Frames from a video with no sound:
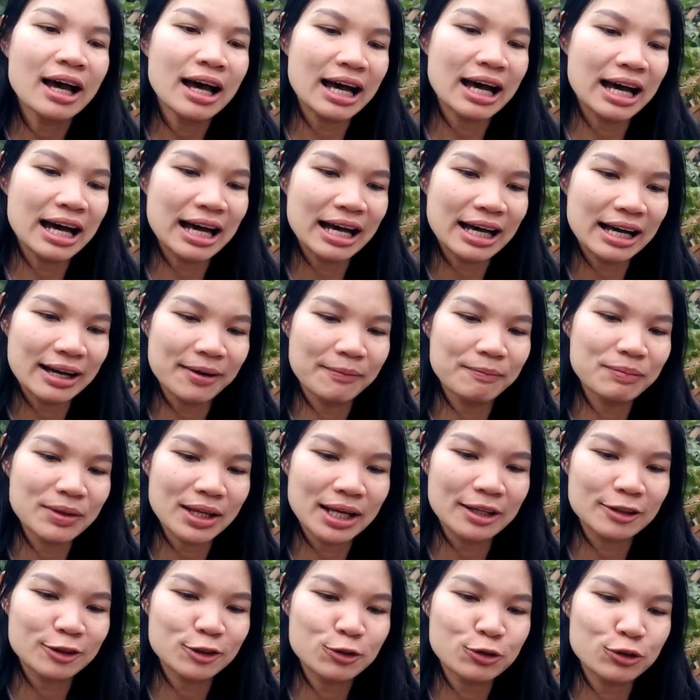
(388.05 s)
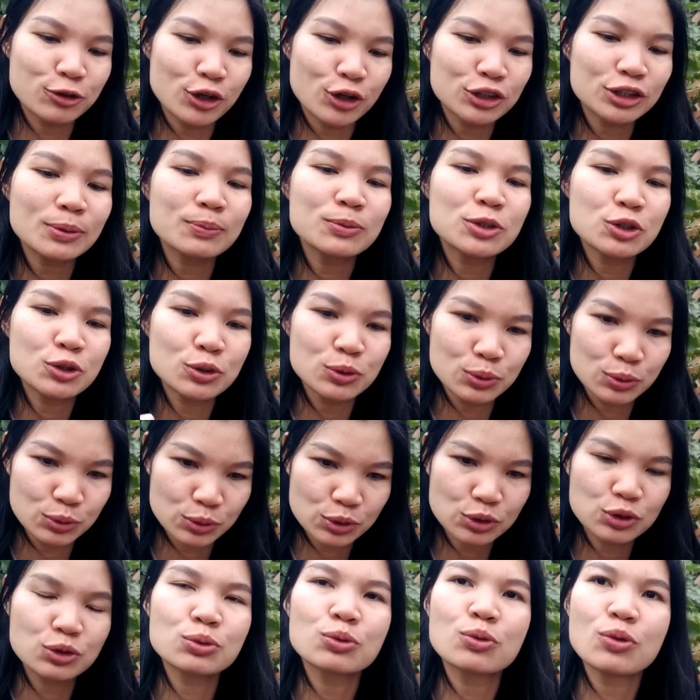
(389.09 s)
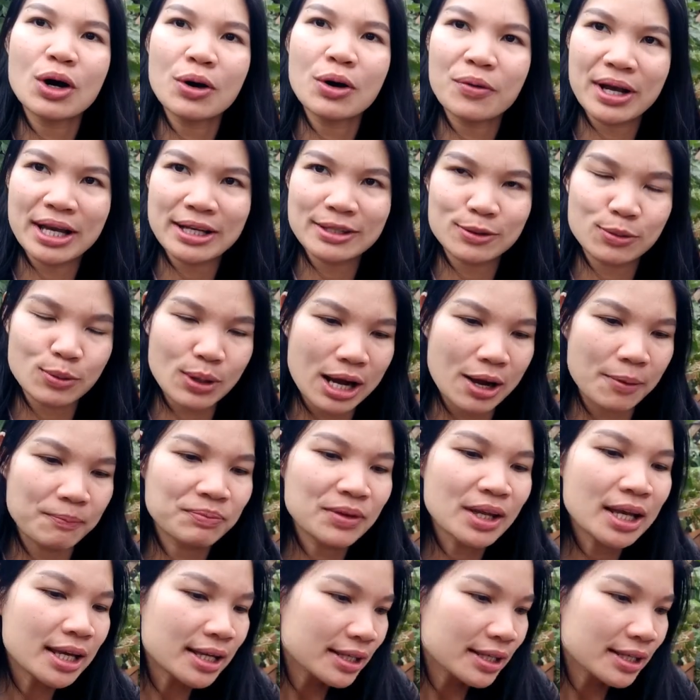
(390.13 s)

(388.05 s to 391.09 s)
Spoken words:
for them to grow as well.